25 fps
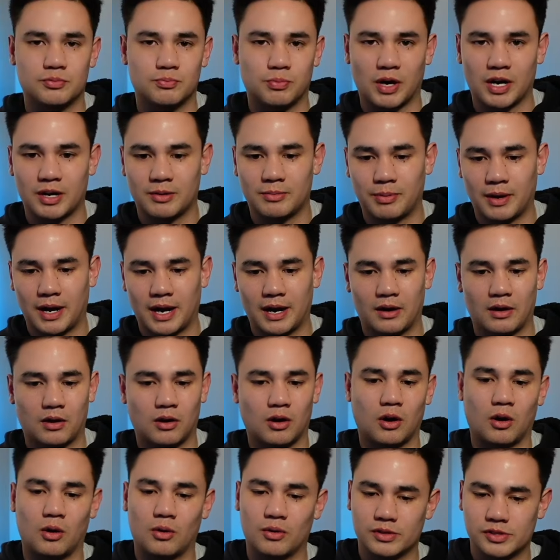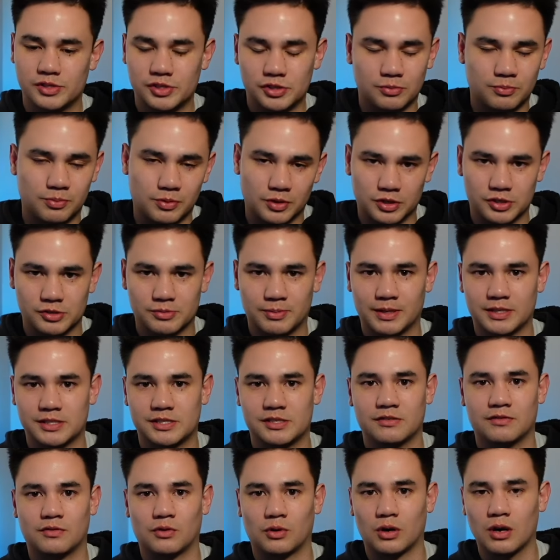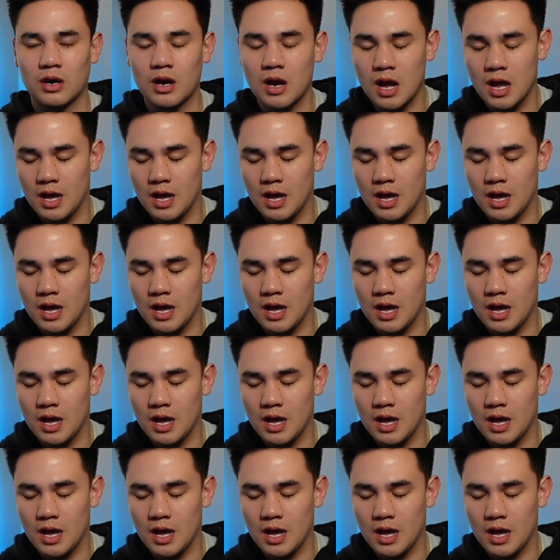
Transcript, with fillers: break by or oh it's super expensive or